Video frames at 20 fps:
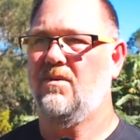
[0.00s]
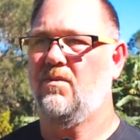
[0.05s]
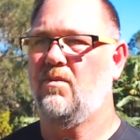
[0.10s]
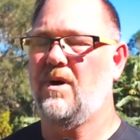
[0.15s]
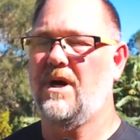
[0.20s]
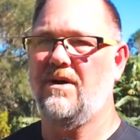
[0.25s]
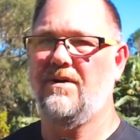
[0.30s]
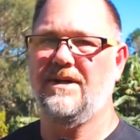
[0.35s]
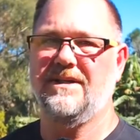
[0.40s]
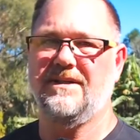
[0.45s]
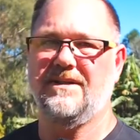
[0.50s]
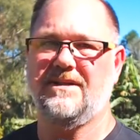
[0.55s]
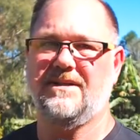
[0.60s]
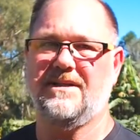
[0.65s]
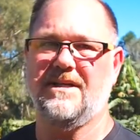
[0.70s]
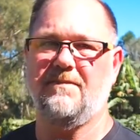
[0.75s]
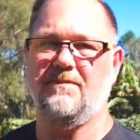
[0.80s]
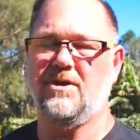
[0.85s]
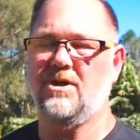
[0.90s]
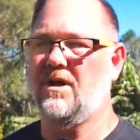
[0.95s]
Whereas
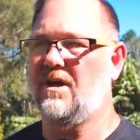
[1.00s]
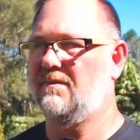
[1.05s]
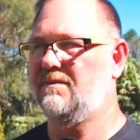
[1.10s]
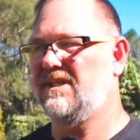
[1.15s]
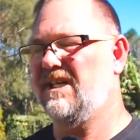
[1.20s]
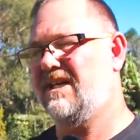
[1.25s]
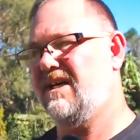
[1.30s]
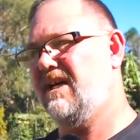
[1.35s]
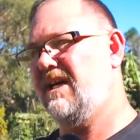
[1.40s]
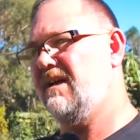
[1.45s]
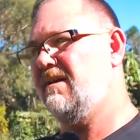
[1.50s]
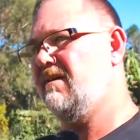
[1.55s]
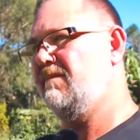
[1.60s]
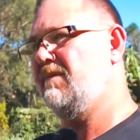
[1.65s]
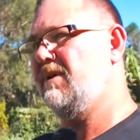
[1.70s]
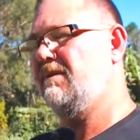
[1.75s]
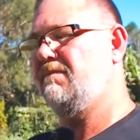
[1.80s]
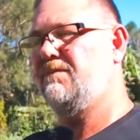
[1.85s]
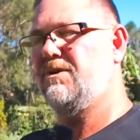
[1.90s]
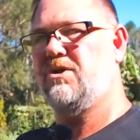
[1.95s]
sometimes it can get a
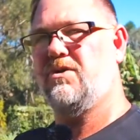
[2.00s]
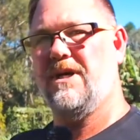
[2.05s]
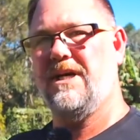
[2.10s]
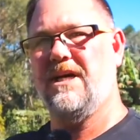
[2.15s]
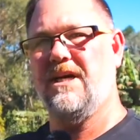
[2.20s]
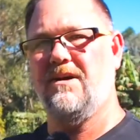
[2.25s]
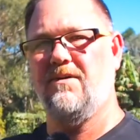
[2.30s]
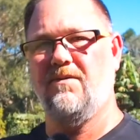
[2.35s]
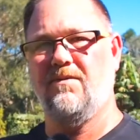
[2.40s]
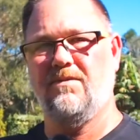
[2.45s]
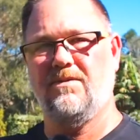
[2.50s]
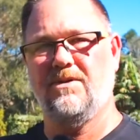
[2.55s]
bit tricky